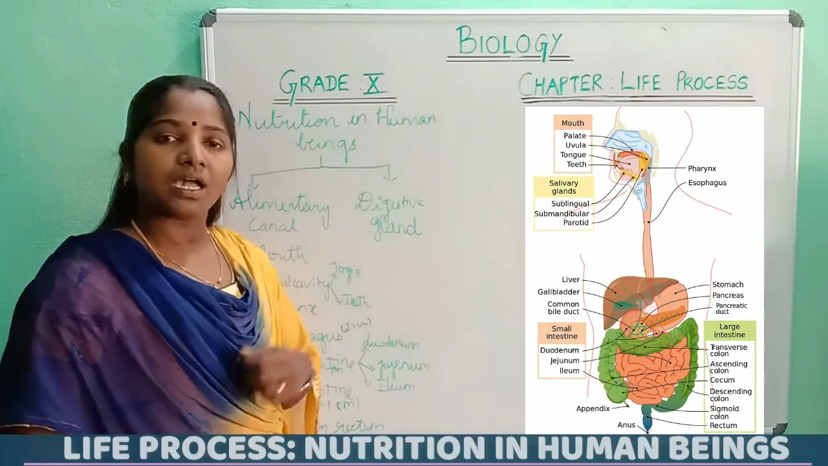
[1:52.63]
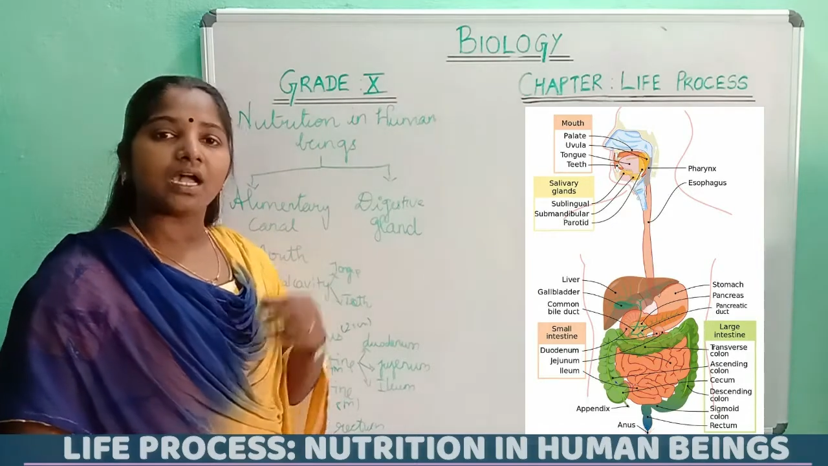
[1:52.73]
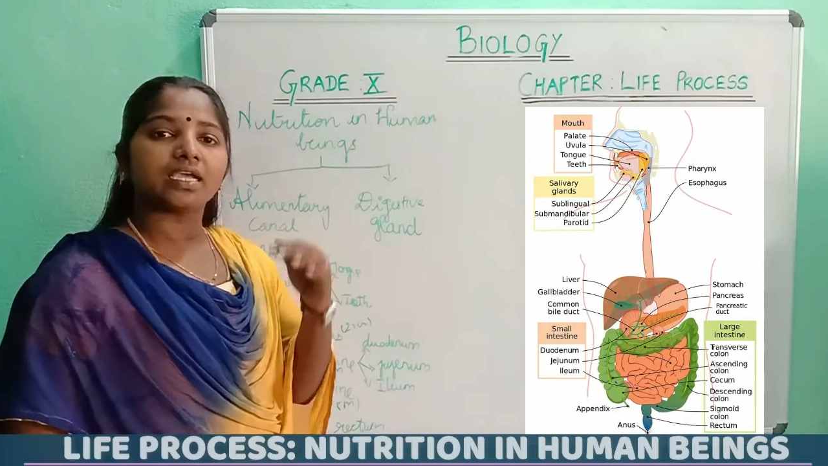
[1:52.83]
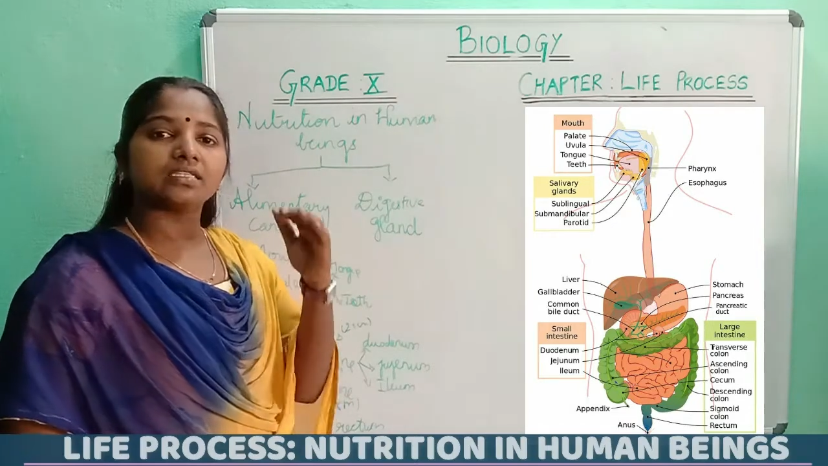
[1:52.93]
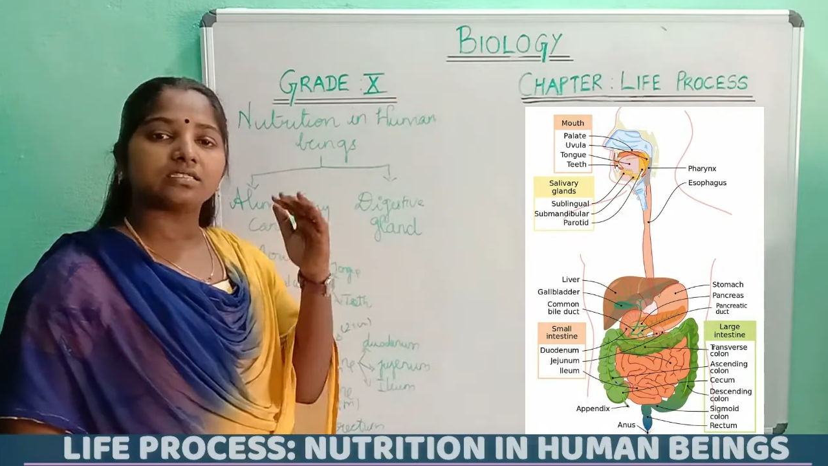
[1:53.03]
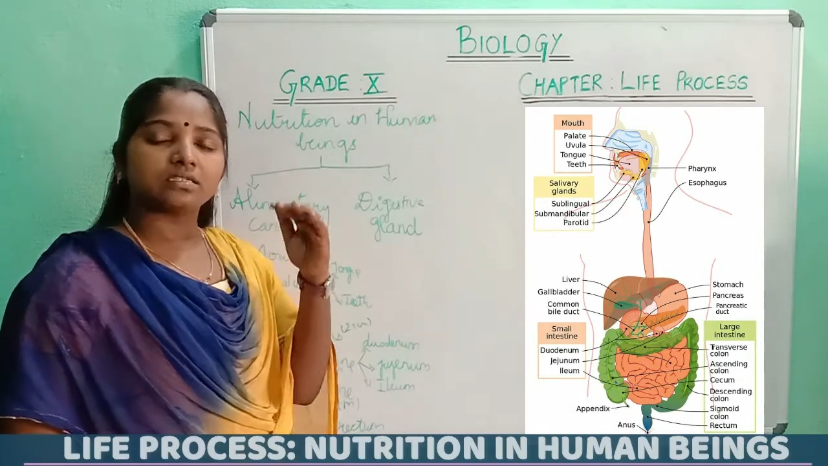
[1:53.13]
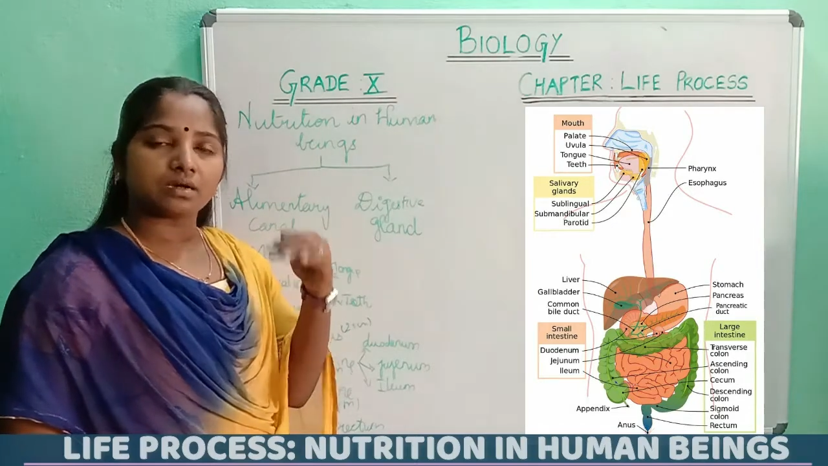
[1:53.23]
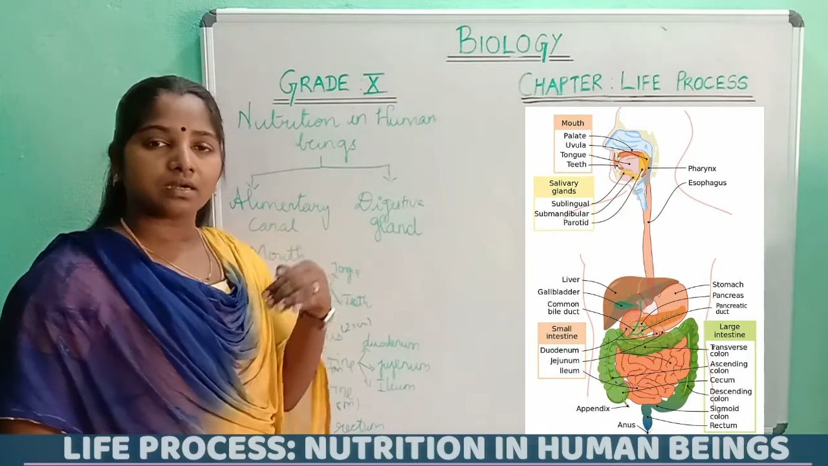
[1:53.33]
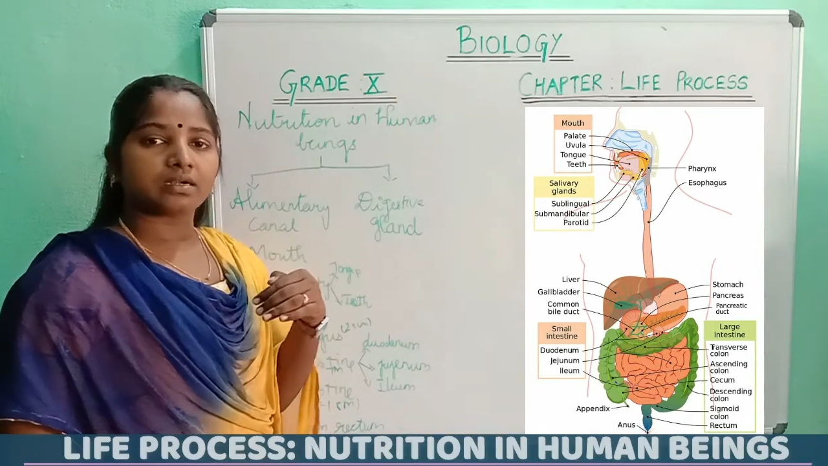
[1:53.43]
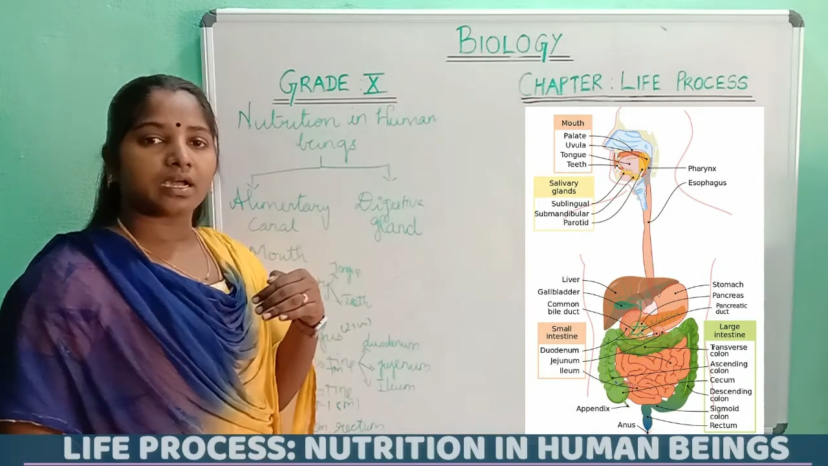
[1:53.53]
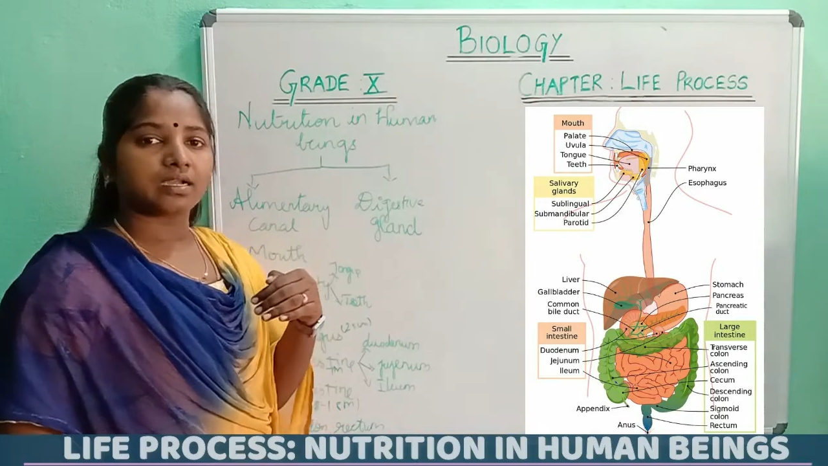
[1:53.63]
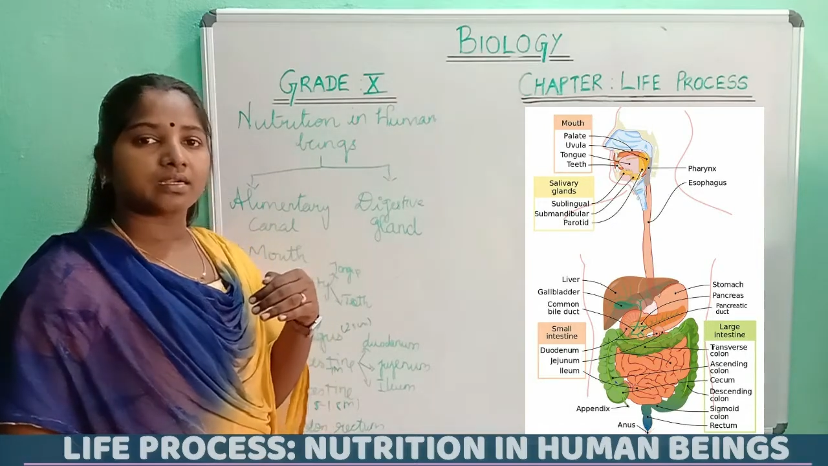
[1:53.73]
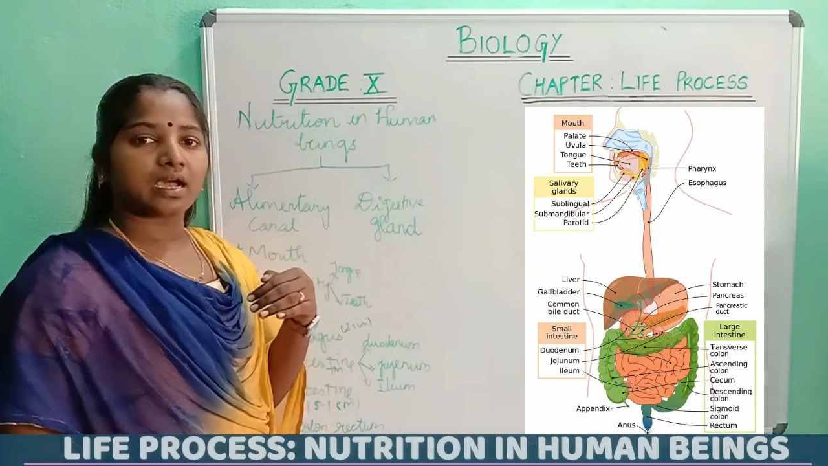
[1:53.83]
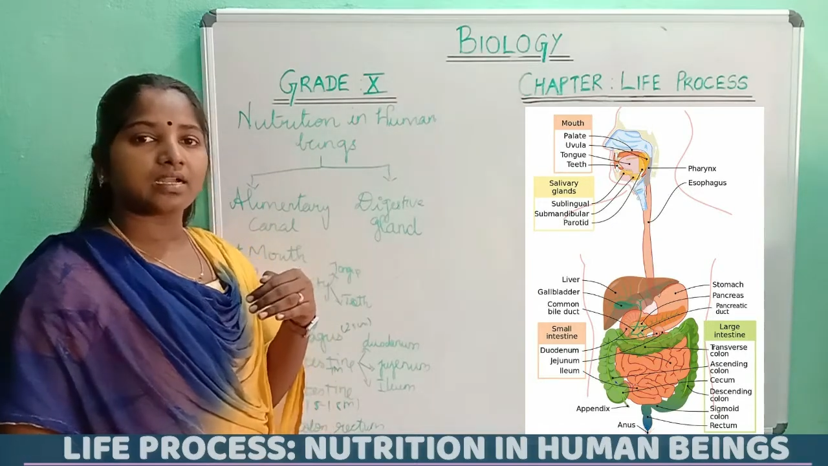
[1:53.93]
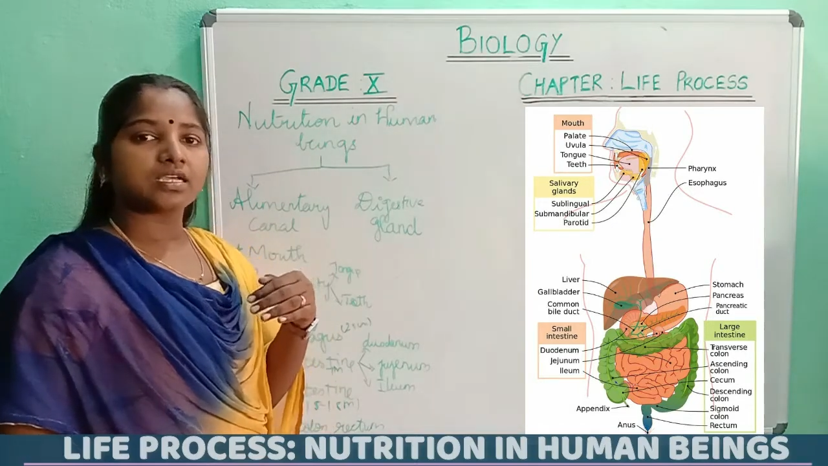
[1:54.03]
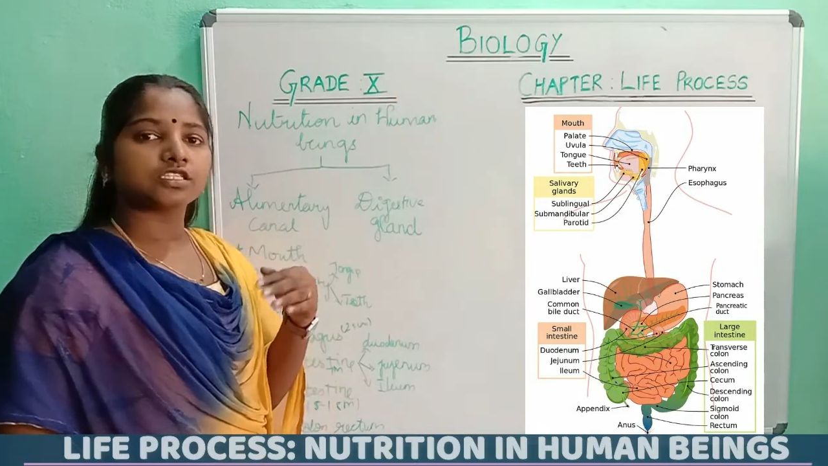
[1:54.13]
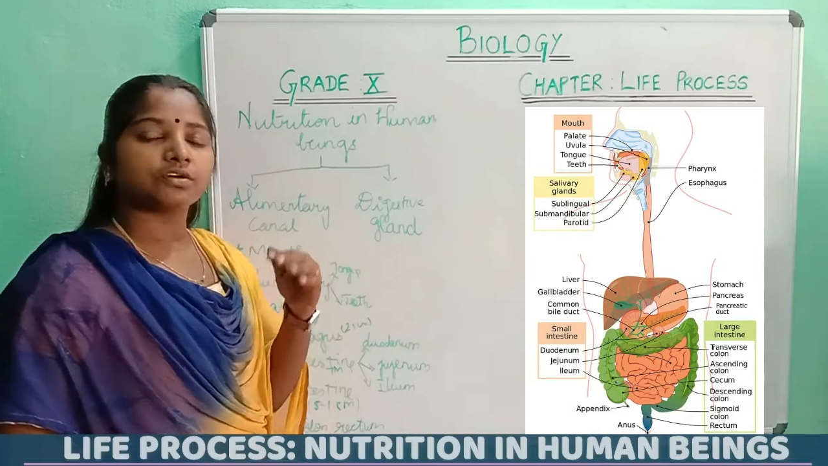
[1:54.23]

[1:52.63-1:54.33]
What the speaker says: It directs the